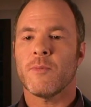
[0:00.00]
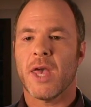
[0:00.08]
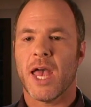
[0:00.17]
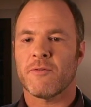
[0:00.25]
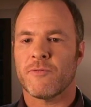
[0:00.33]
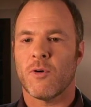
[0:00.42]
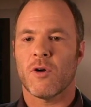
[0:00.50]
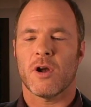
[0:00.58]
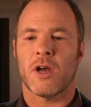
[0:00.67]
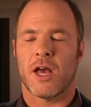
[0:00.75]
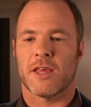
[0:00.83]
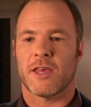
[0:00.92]
and
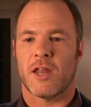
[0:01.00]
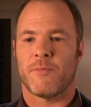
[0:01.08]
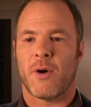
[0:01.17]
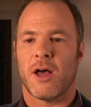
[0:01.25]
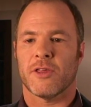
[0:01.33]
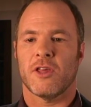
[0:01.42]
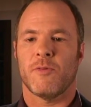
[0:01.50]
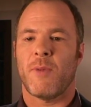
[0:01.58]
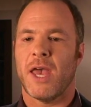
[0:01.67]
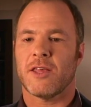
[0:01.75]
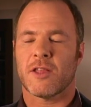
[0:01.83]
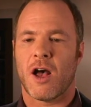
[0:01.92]
for a set of policies
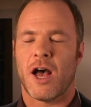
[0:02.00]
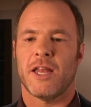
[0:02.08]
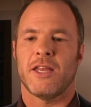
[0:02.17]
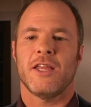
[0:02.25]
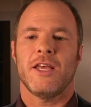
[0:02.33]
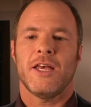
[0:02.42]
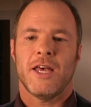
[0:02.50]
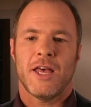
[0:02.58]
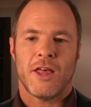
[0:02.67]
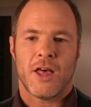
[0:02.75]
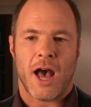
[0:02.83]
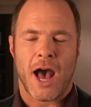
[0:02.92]
based on
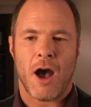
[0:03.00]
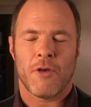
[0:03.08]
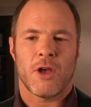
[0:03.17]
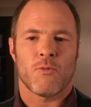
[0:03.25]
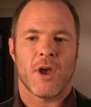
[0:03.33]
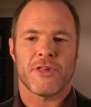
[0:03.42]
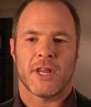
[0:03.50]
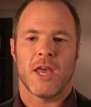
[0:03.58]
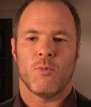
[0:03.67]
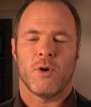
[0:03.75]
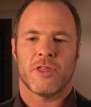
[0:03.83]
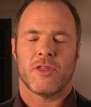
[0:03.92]
how they
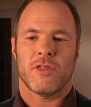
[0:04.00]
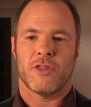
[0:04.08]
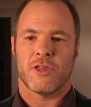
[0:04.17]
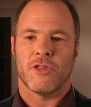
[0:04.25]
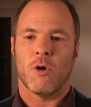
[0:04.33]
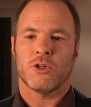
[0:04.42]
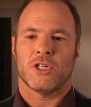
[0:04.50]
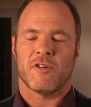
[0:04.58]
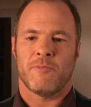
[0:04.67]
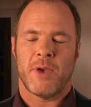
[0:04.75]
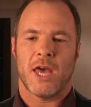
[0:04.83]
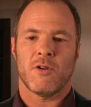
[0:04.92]
resonate with this notion
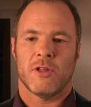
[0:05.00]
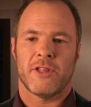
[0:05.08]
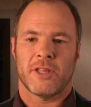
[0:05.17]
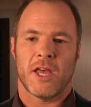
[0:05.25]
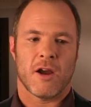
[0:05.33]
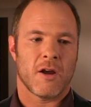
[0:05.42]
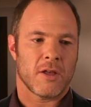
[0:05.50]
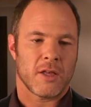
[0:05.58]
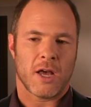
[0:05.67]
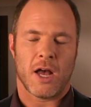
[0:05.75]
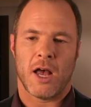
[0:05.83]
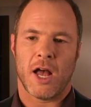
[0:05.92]
of manhood that they're
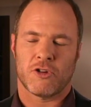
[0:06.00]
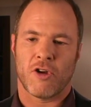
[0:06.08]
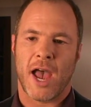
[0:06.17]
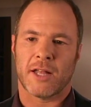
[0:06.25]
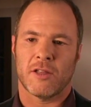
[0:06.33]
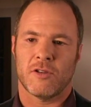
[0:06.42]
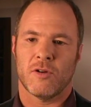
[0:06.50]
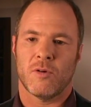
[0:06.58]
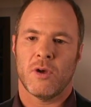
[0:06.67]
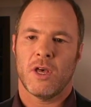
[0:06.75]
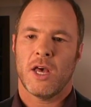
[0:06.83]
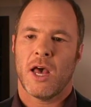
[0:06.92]
attracted to.
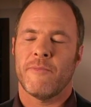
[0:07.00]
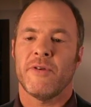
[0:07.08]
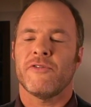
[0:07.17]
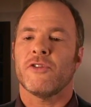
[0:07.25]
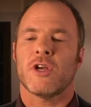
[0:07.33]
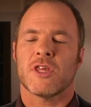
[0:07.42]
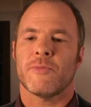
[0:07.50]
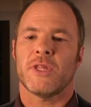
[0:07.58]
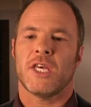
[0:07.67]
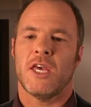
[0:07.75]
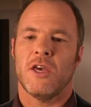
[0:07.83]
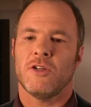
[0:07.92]
I mean, if you look at some of
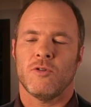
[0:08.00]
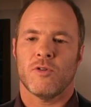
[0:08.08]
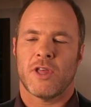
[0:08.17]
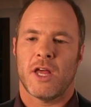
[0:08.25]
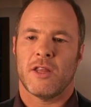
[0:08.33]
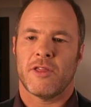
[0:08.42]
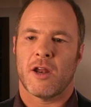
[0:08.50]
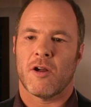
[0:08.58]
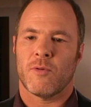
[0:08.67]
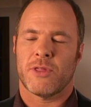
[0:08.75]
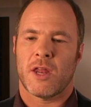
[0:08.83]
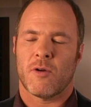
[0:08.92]
the key issues that
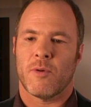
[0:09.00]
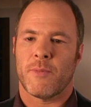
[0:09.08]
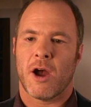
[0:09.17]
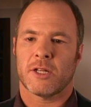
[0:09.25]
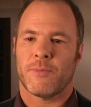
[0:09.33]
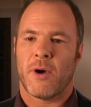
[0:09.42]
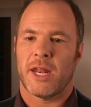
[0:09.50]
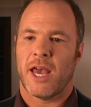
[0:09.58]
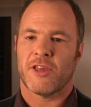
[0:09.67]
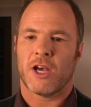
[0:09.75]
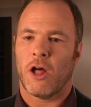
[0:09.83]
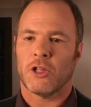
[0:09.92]
are remarked upon
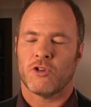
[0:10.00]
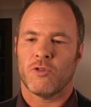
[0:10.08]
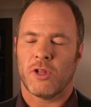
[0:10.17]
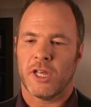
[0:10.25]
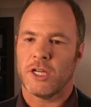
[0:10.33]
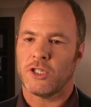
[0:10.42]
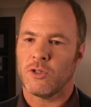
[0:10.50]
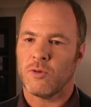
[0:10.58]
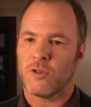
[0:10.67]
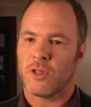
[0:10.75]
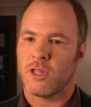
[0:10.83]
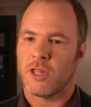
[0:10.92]
as cultural
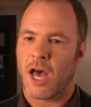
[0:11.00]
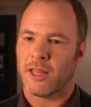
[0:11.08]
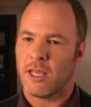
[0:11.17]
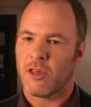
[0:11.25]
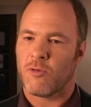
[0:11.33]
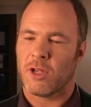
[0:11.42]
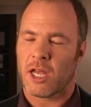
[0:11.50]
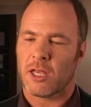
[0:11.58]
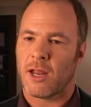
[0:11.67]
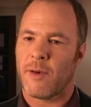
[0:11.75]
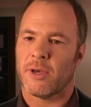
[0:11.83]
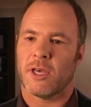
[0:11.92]
issues, not these strict
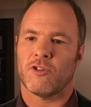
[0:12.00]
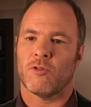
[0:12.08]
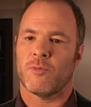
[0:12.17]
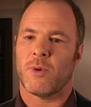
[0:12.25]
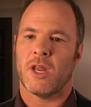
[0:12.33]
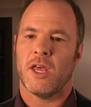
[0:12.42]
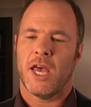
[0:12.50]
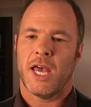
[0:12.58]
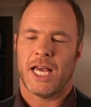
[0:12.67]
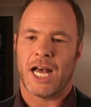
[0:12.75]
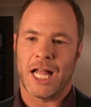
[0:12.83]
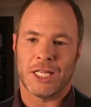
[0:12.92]
economic issues, but
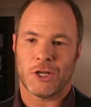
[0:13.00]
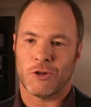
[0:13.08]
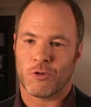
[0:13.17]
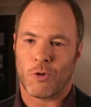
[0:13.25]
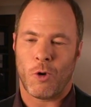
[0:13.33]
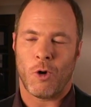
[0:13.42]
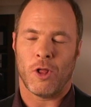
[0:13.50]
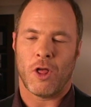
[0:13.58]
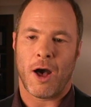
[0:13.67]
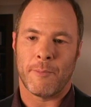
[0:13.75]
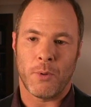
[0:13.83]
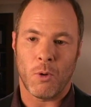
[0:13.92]
gun
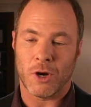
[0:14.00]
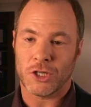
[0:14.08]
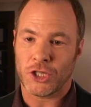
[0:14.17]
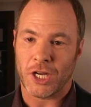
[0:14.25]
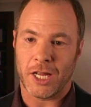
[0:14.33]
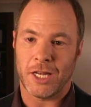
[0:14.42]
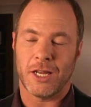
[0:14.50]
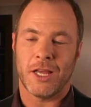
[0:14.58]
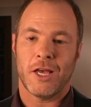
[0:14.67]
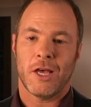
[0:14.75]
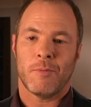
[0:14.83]
control, abortion,